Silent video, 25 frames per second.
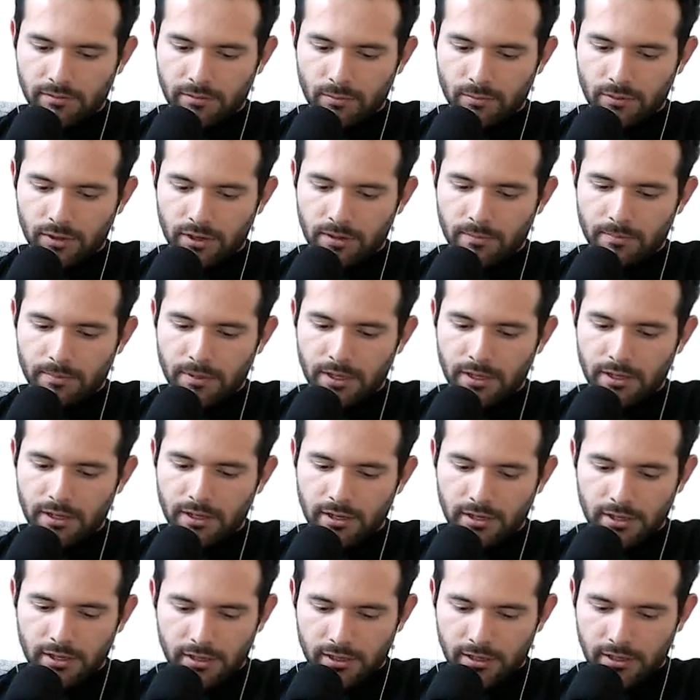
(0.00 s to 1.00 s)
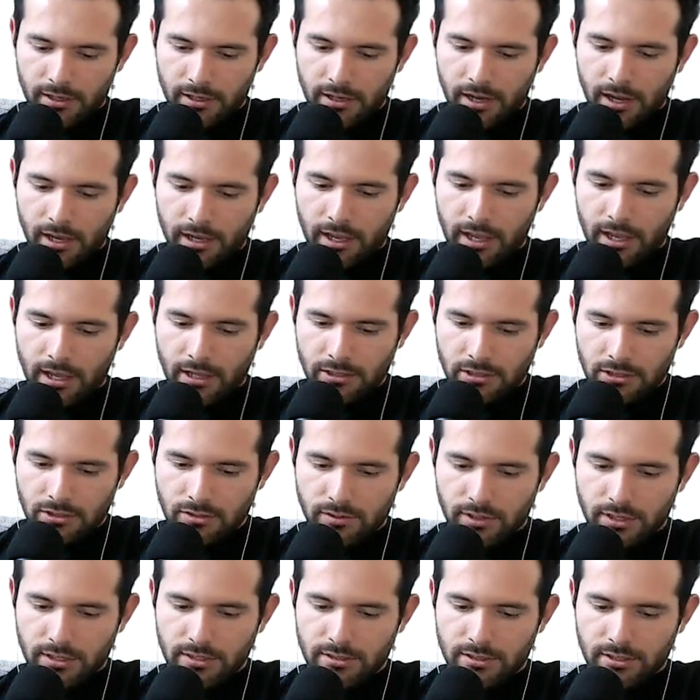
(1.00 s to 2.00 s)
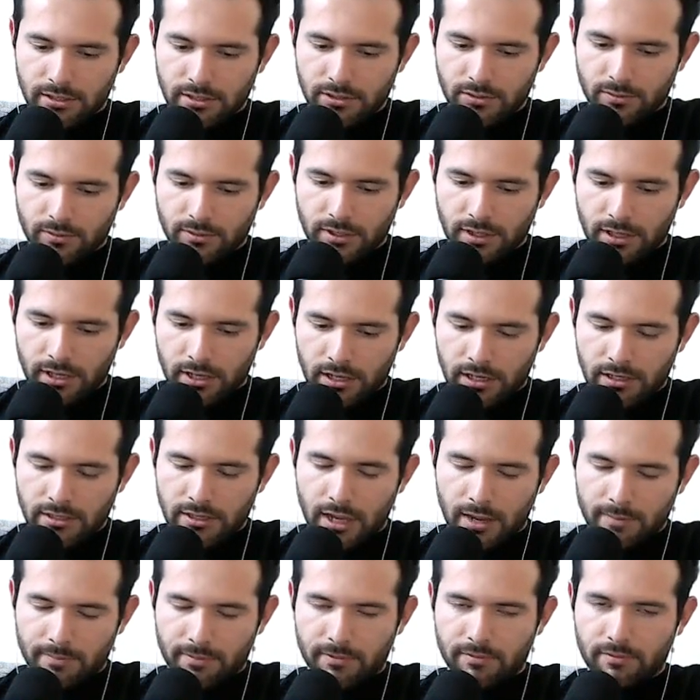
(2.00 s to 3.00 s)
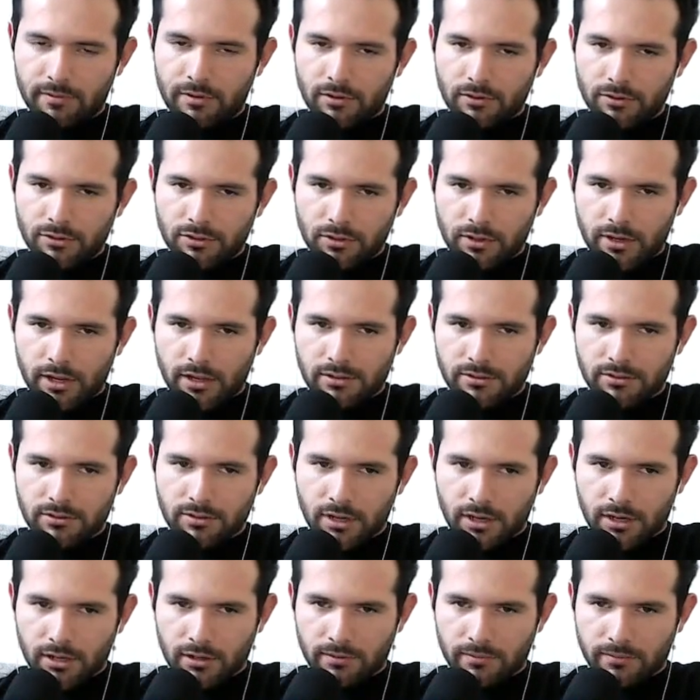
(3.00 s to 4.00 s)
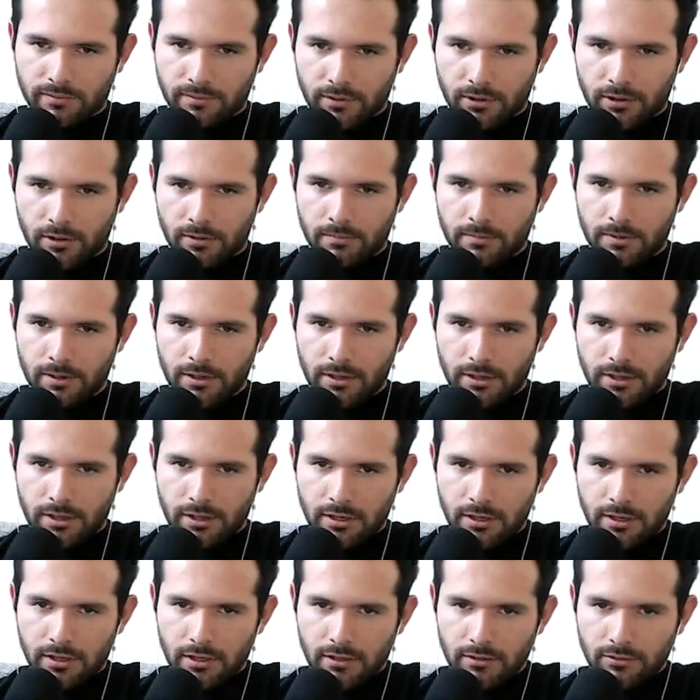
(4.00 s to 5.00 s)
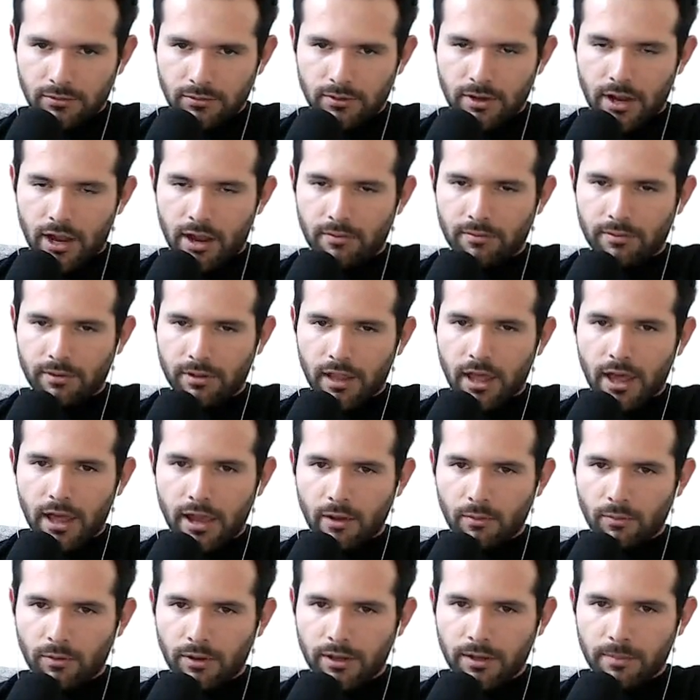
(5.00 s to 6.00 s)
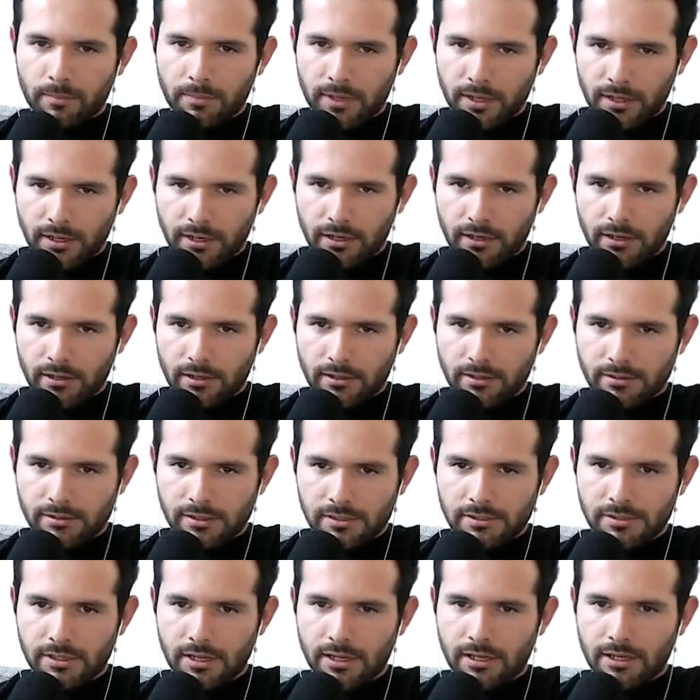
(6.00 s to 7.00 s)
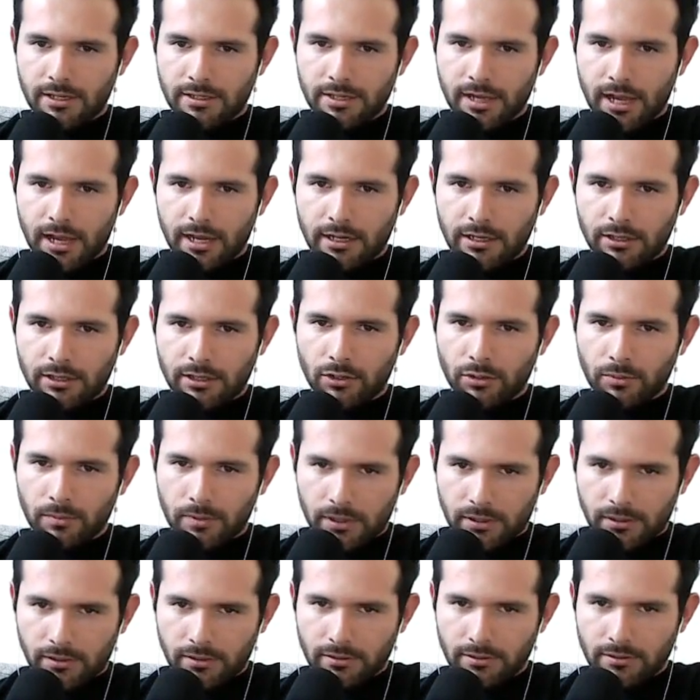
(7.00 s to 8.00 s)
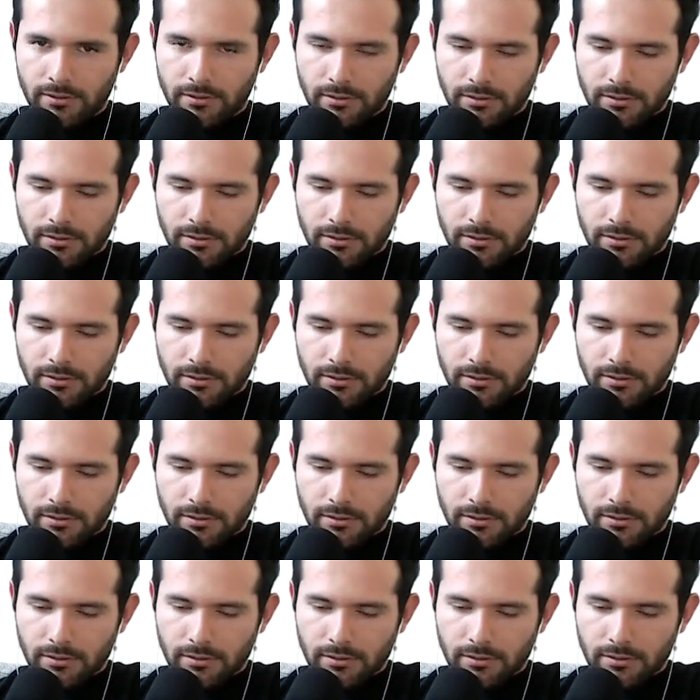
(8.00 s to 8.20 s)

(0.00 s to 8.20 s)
Wikipedia, and I can't stress this with any type of news you guys are trying to confirm. Do not rely on Wikipedia because they say he died in Cuba.